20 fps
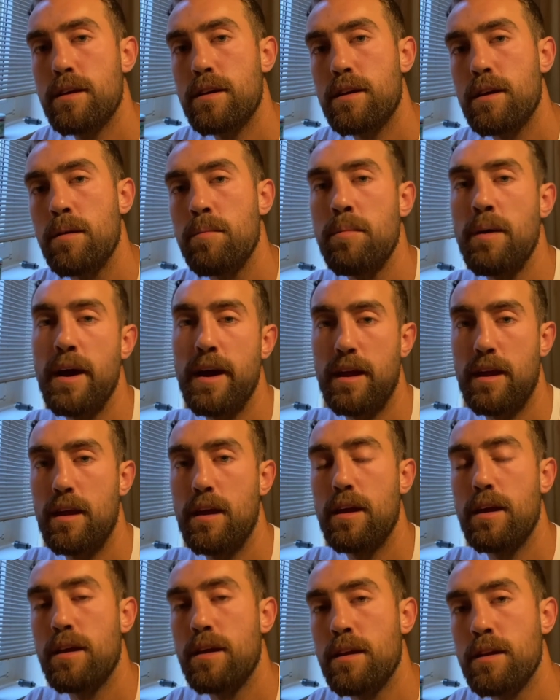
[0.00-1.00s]
come back
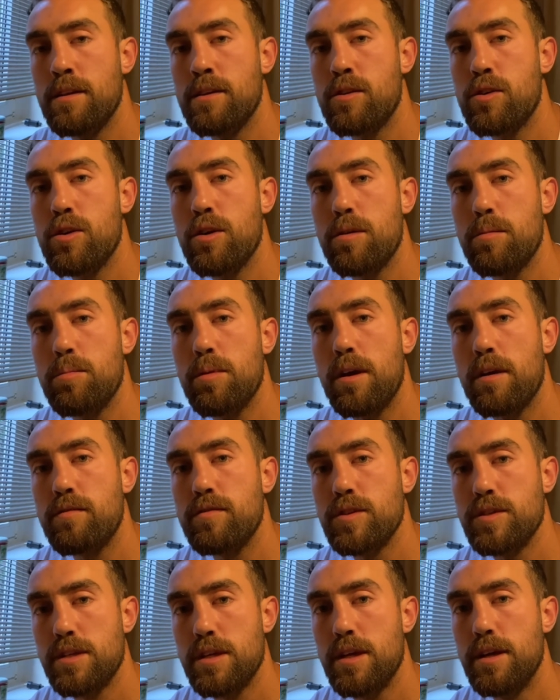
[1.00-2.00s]
and cook
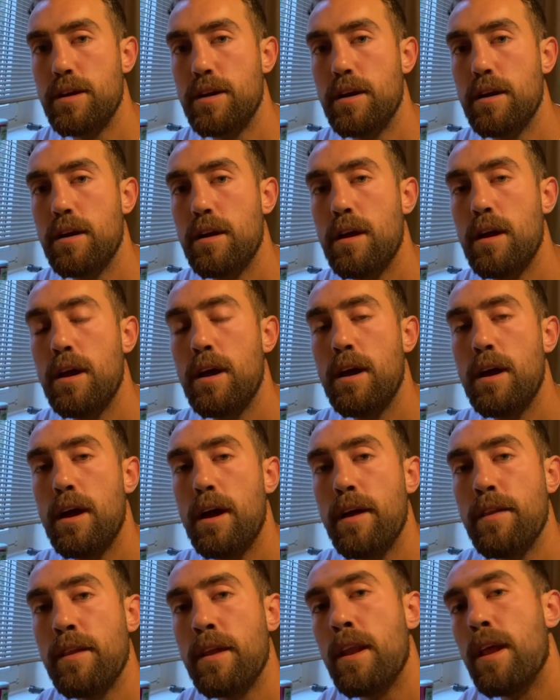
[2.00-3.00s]
breakfast here,
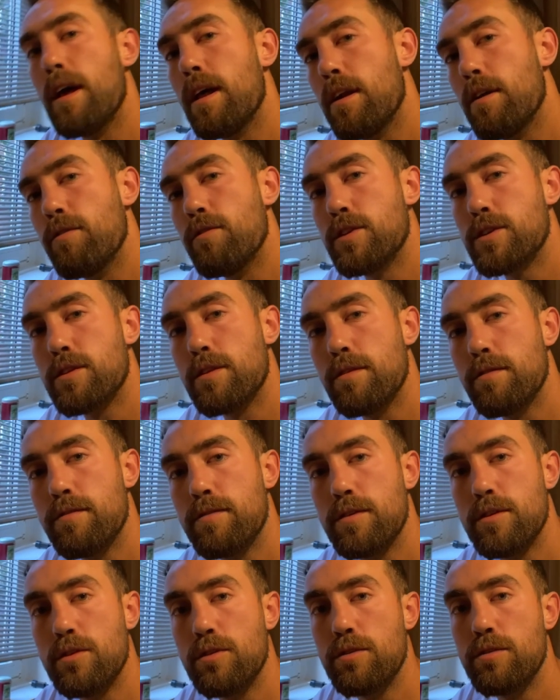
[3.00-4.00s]
and then head over to the
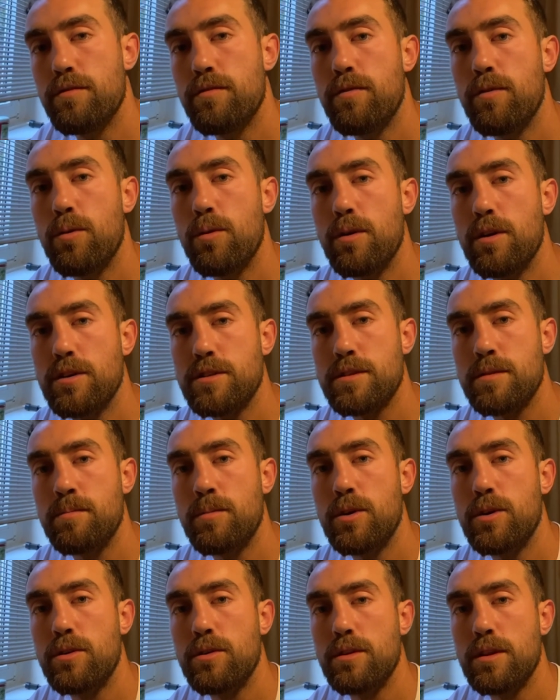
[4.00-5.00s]
field for some
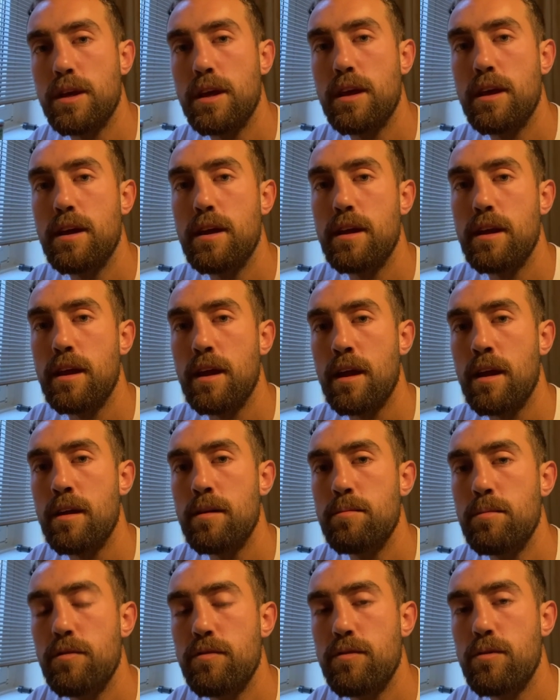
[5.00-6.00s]
early hitting
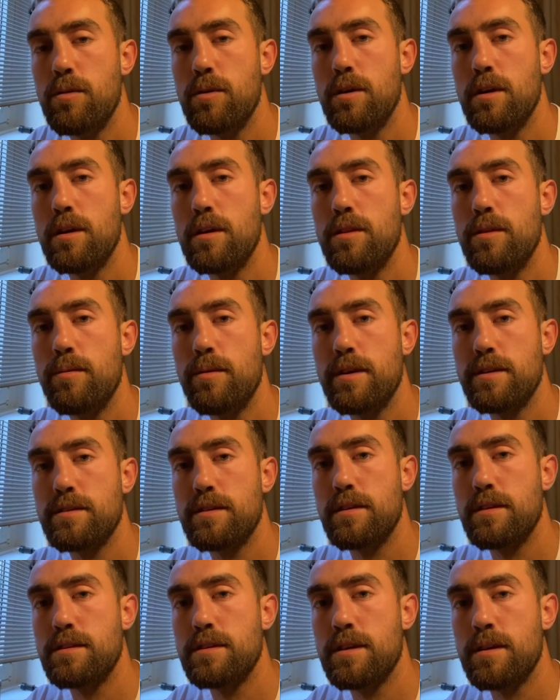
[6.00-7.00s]
before the rest of
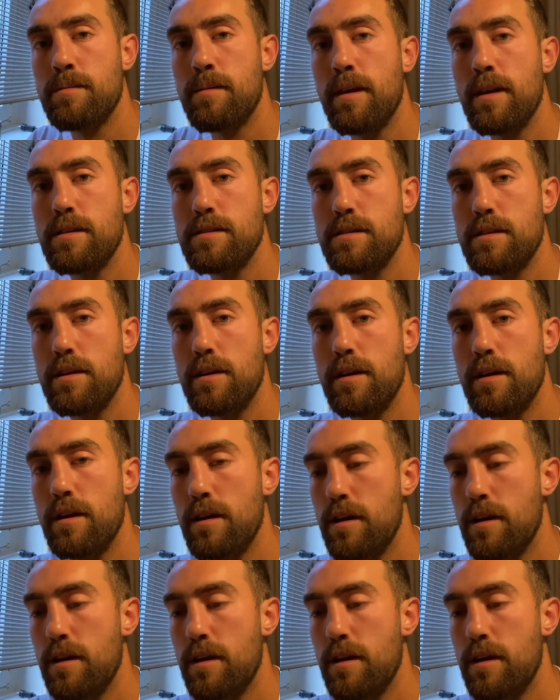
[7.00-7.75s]
the team gets there.